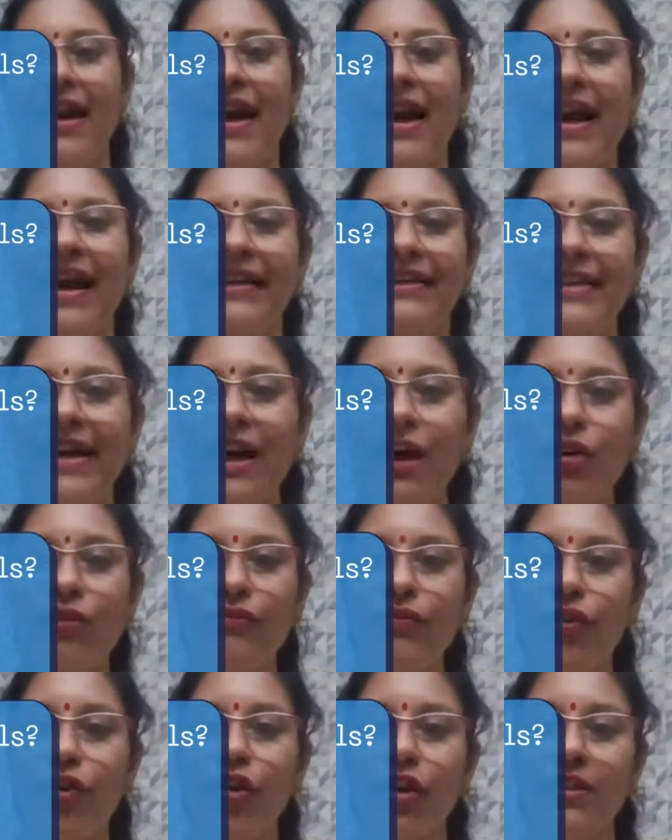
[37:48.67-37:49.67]
And now
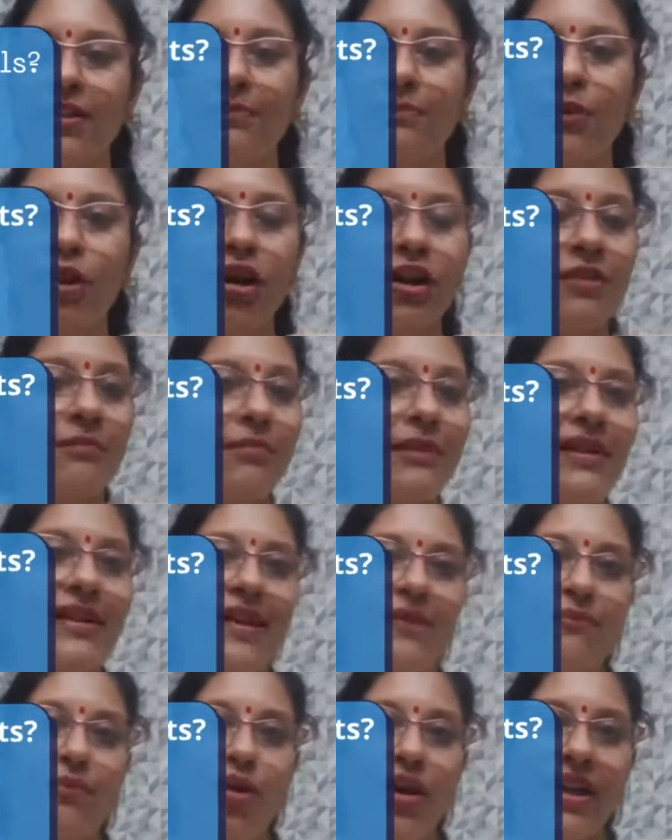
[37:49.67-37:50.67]
for the plot
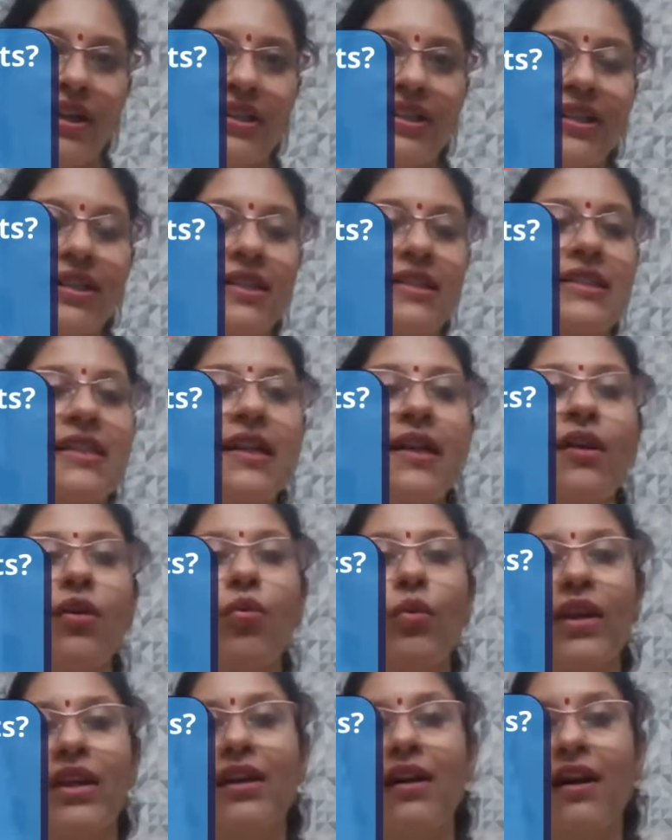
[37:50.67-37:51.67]
building pointers,
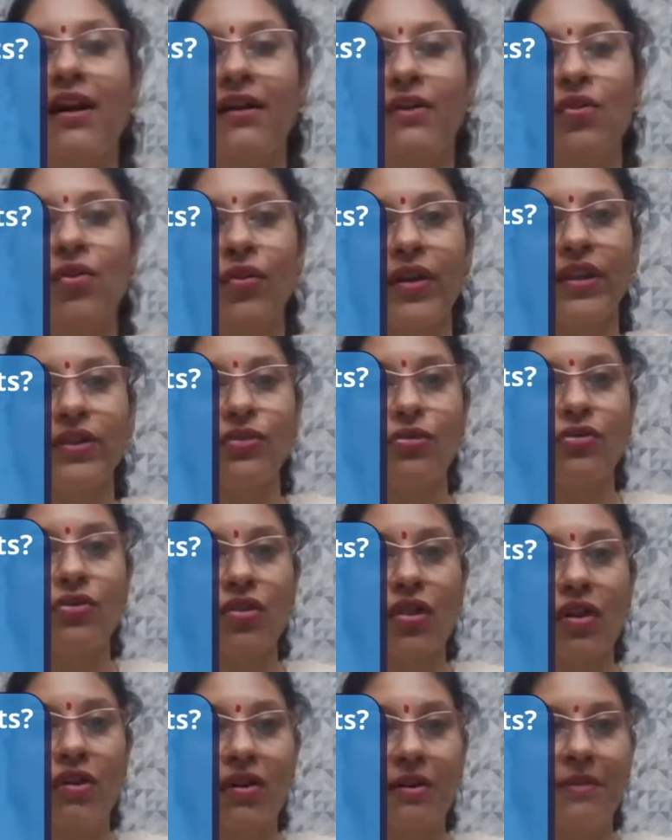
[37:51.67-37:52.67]
we are going to
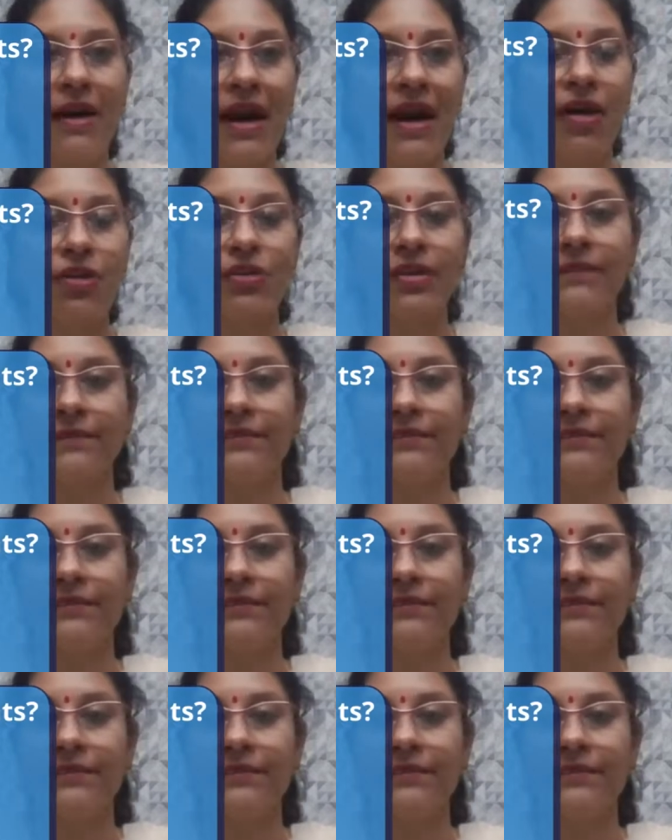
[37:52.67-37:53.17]
talk about